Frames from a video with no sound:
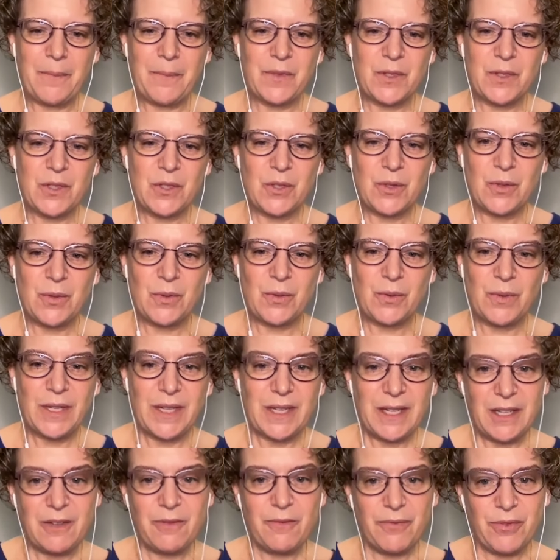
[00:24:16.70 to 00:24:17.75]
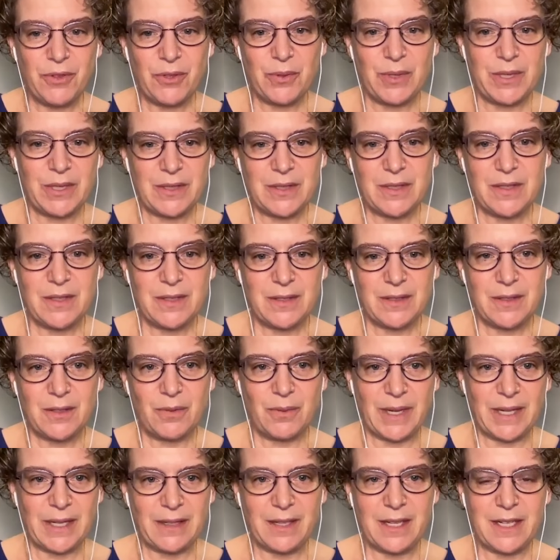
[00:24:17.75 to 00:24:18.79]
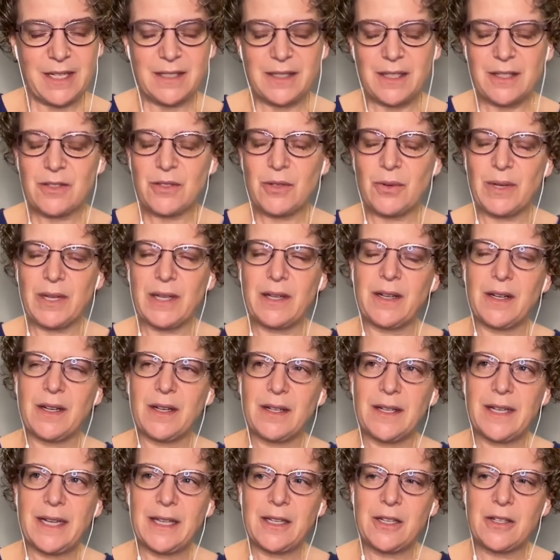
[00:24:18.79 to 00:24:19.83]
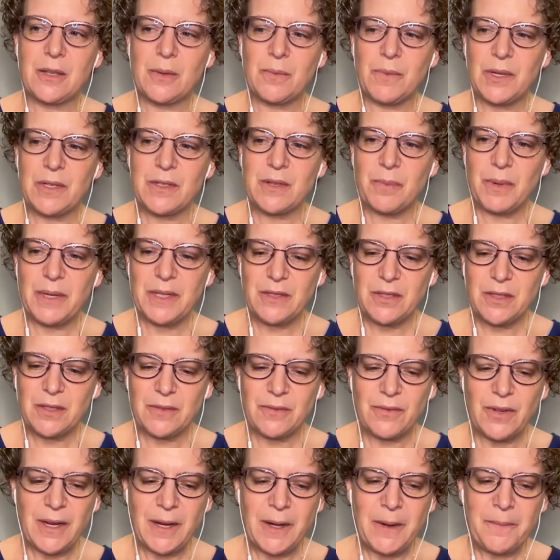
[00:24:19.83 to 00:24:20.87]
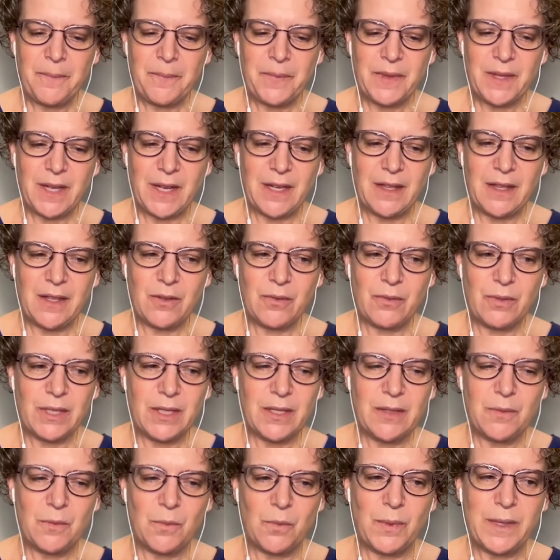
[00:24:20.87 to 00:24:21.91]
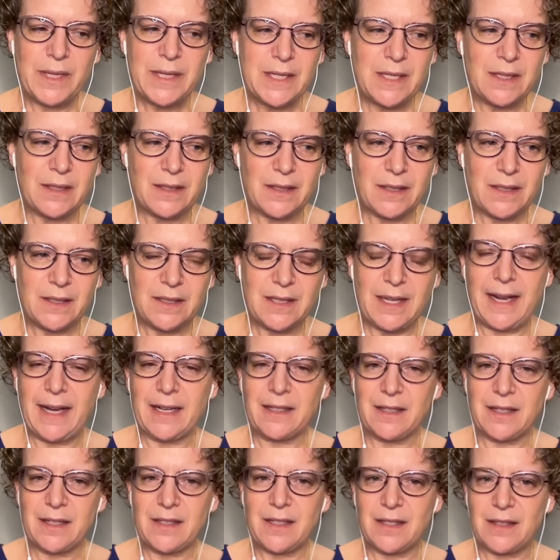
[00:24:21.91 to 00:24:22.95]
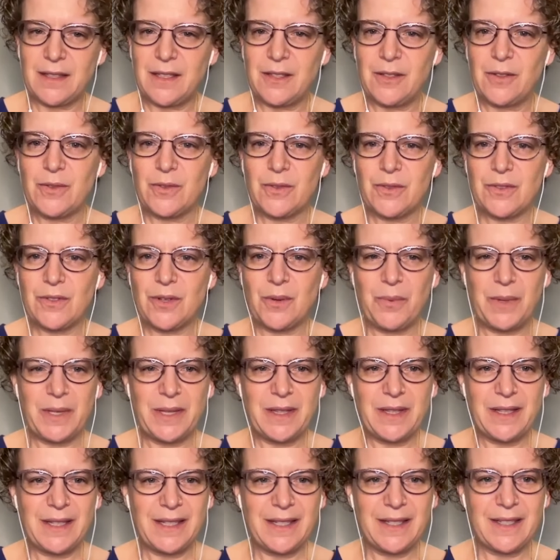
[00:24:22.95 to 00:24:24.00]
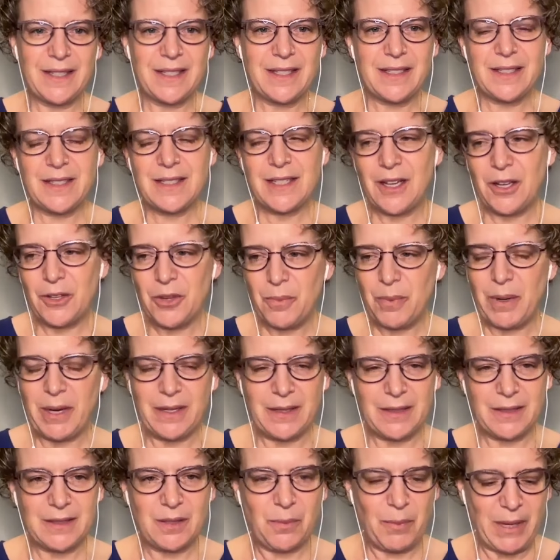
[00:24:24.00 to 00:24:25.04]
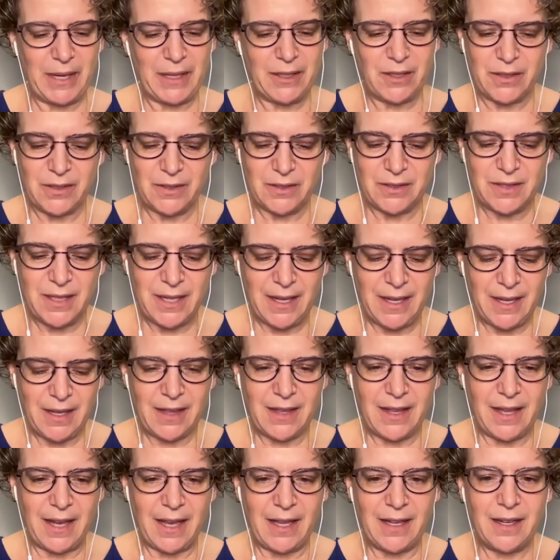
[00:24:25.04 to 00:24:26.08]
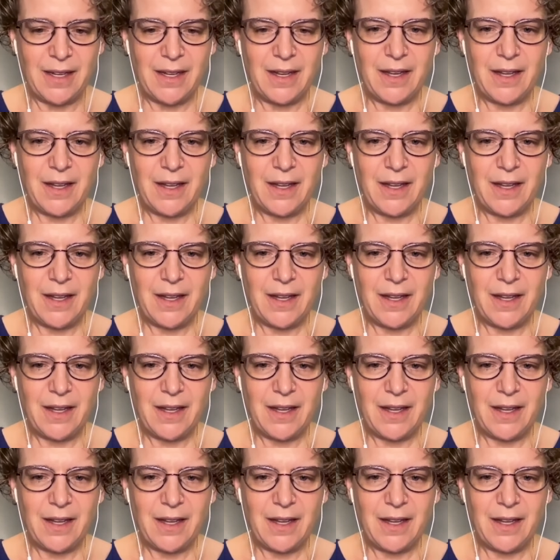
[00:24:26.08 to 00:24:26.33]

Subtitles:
to influence the regulation that's going on. And there's a bunch of, I think, really weaselly tactics that they use. So one thing is to tell the policymakers that